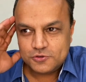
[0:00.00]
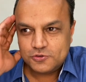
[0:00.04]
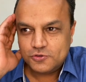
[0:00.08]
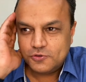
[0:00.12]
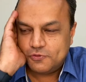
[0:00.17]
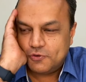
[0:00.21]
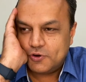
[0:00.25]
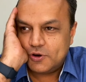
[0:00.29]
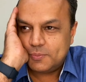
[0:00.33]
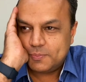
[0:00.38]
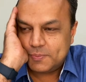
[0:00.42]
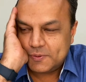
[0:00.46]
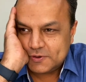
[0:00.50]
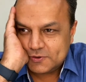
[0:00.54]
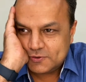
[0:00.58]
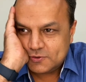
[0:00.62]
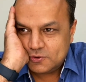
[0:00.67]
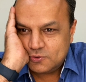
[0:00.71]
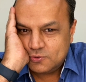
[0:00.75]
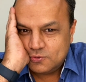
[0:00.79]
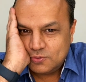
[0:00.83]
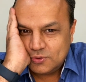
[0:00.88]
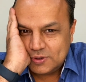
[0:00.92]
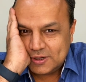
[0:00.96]
So for a
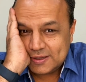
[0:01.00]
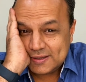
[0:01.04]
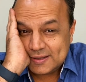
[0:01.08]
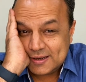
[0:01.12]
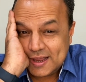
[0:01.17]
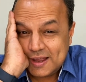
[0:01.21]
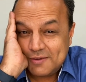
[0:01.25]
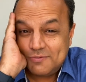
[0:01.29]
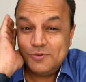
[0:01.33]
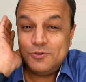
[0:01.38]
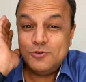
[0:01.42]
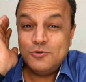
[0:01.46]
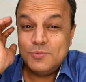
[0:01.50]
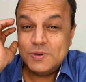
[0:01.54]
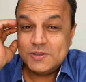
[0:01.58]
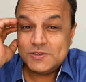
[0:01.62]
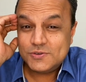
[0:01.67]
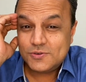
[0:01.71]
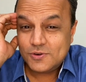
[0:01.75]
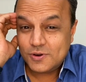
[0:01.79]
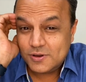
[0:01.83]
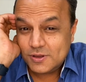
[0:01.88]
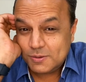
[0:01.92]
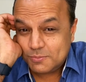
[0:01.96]
person who doesn't have too much
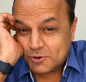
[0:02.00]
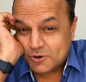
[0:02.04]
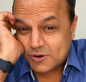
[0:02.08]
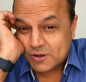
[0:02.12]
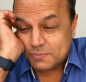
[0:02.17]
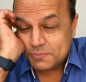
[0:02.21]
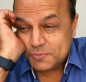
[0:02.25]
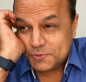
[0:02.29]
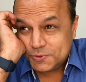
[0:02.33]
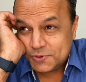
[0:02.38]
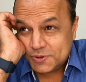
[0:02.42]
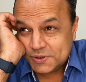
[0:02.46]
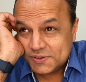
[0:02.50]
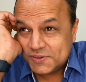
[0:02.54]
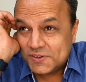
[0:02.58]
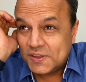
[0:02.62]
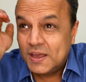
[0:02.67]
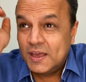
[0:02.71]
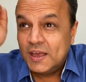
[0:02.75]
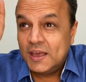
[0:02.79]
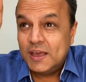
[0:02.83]
knowledge about computers,